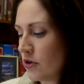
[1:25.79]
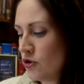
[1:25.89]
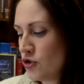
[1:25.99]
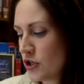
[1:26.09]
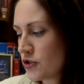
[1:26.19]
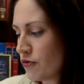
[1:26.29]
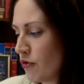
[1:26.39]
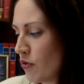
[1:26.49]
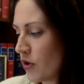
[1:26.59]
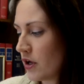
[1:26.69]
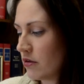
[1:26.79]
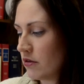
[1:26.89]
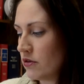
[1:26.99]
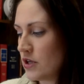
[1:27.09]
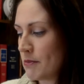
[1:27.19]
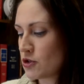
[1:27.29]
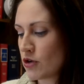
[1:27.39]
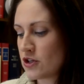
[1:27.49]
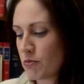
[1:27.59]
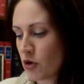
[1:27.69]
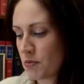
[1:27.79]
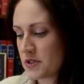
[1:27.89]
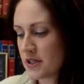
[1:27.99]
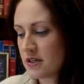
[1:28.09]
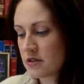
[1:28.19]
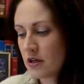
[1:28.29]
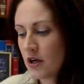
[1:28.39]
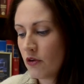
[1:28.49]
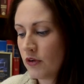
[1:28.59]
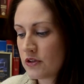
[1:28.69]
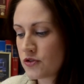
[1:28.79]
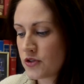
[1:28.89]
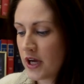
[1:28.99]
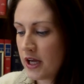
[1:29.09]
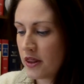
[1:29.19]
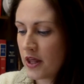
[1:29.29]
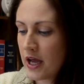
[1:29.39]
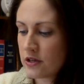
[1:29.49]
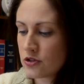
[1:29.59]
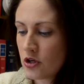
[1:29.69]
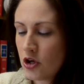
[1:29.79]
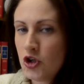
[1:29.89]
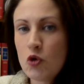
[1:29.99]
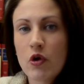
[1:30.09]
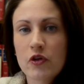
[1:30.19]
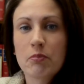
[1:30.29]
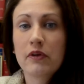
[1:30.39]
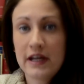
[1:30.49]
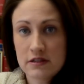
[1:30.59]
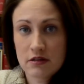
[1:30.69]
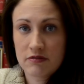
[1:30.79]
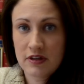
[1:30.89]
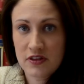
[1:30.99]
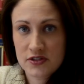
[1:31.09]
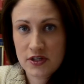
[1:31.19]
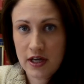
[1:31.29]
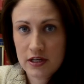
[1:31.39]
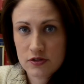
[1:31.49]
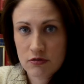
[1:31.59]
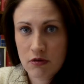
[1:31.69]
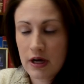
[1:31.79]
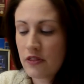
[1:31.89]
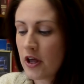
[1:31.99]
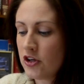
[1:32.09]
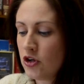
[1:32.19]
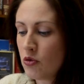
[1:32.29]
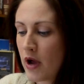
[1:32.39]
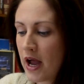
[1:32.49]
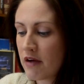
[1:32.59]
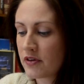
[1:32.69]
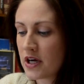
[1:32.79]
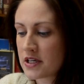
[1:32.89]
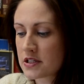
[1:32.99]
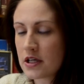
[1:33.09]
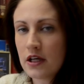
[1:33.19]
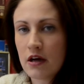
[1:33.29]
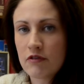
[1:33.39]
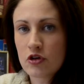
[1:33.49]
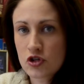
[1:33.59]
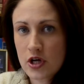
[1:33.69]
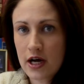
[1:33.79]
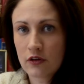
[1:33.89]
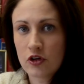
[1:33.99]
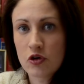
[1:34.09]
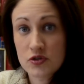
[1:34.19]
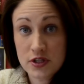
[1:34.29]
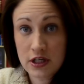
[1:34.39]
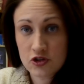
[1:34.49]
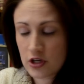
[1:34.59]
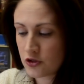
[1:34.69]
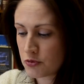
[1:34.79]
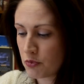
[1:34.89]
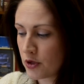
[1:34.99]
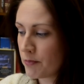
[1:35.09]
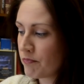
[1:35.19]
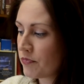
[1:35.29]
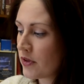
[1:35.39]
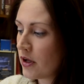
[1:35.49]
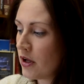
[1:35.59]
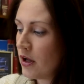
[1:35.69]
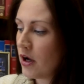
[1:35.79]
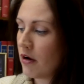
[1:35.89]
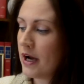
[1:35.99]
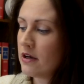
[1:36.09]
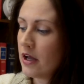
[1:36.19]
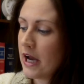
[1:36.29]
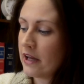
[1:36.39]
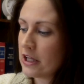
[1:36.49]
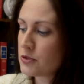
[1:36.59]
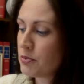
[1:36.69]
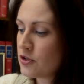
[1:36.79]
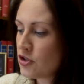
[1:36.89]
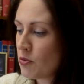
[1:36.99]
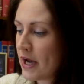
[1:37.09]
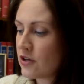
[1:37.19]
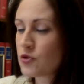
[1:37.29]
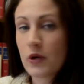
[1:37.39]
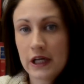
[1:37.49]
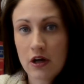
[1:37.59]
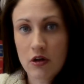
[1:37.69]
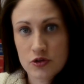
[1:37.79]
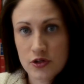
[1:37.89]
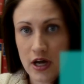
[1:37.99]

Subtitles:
just for demonstration purposes, let's say that you are the plaintiff in this case, all right, that you have custody of your child and you're seeking child support, all right? And let's put you at $20 an